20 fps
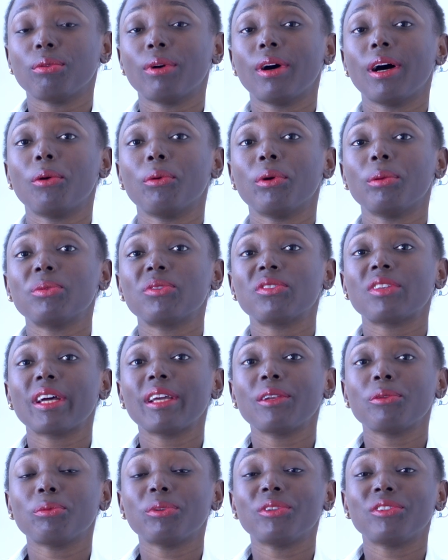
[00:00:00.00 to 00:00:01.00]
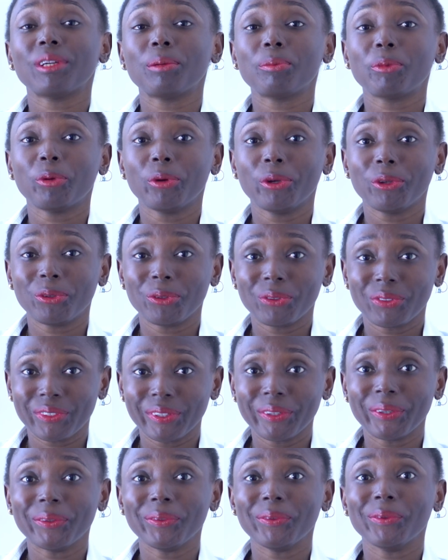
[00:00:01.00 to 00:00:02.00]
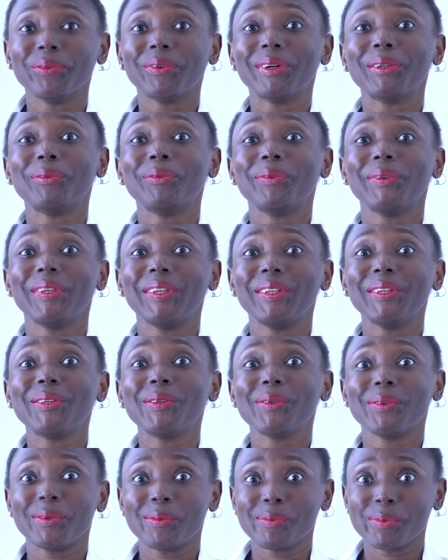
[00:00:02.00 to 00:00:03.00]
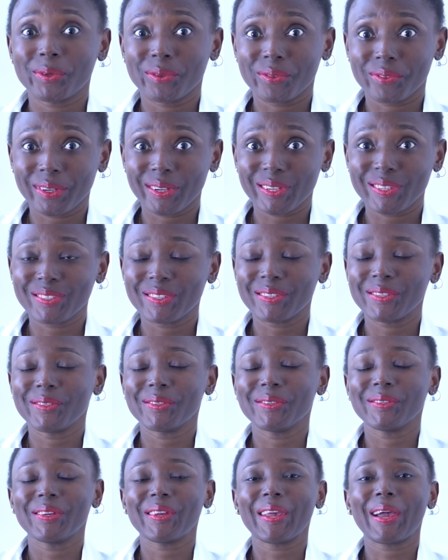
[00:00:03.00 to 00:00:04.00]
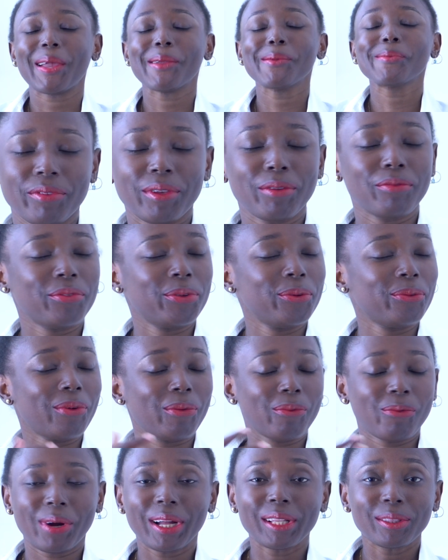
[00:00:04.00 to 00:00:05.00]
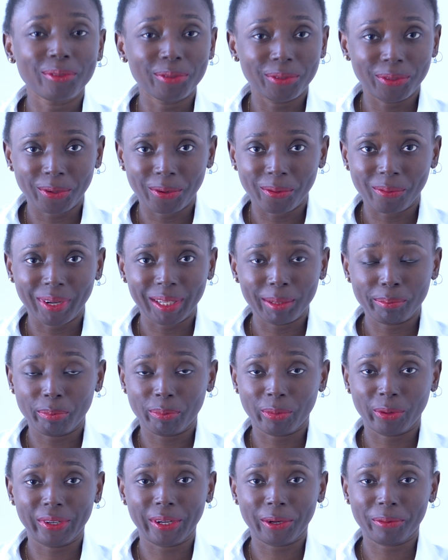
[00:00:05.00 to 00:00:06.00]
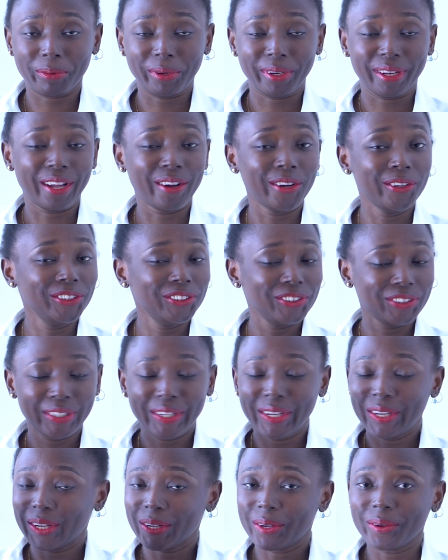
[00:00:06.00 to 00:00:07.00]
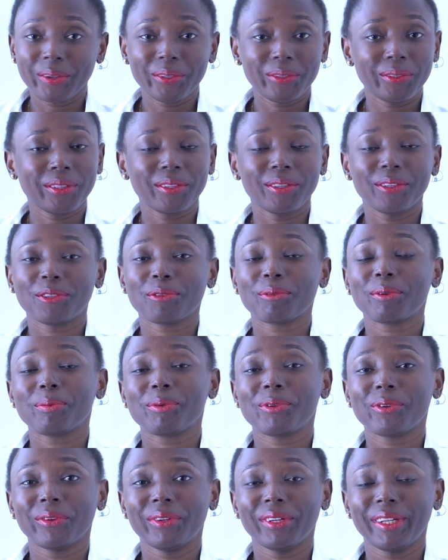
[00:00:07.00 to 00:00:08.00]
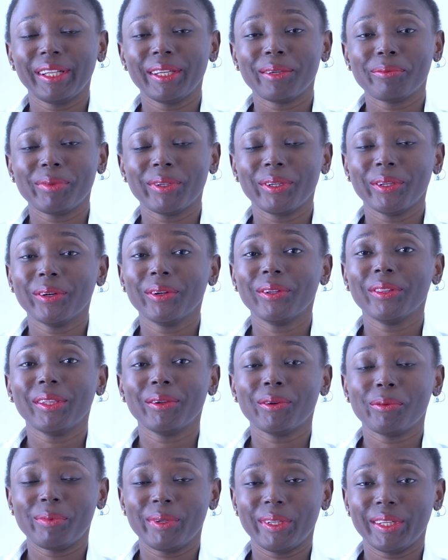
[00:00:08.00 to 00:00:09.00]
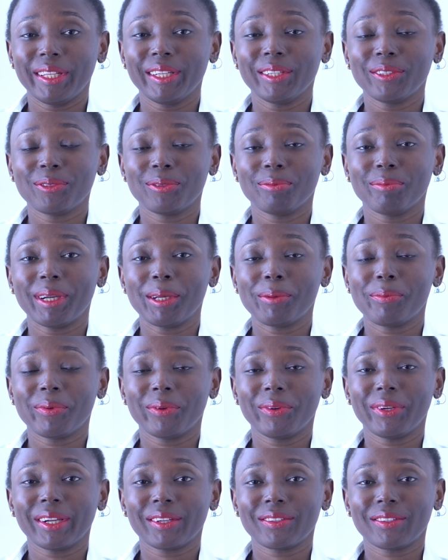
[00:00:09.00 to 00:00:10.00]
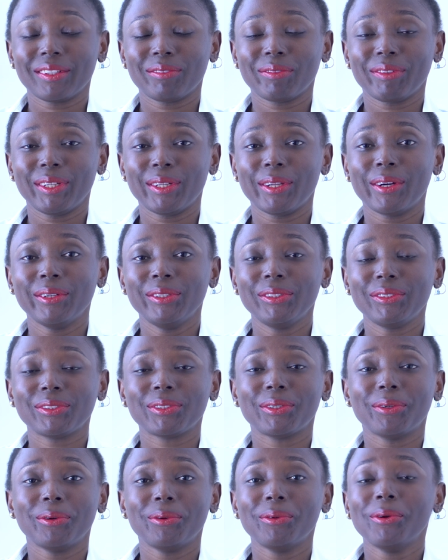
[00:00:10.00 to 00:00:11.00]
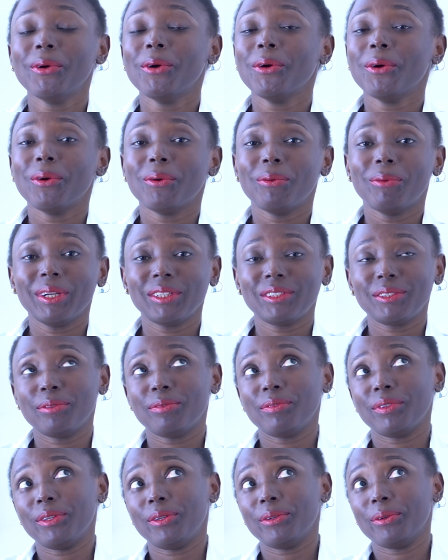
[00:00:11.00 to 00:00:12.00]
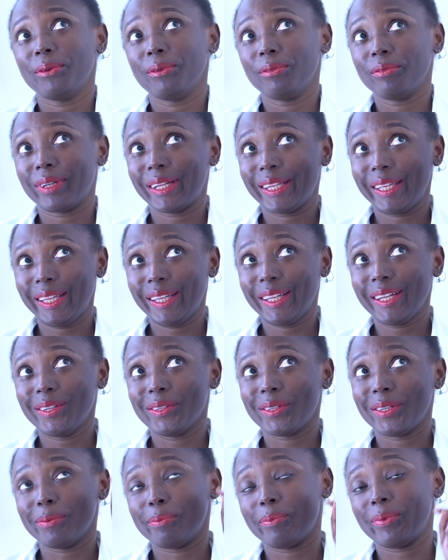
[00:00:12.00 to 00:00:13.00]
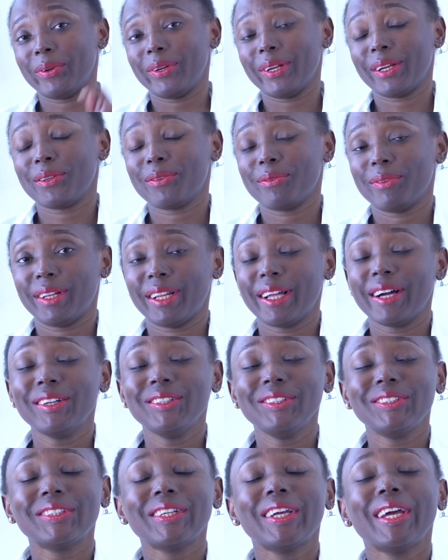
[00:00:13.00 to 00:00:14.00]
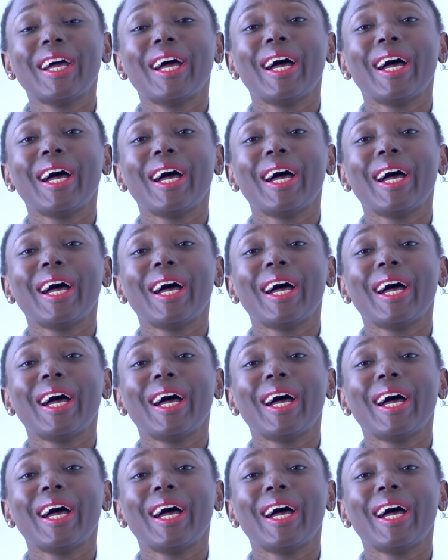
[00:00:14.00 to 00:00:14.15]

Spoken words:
to our website, which I'm going to tell you what we did to improve our session time. If you want to know what product we launched, go into the description link below. There will be links to my products that we launched, or watch the video over here on the products we launched.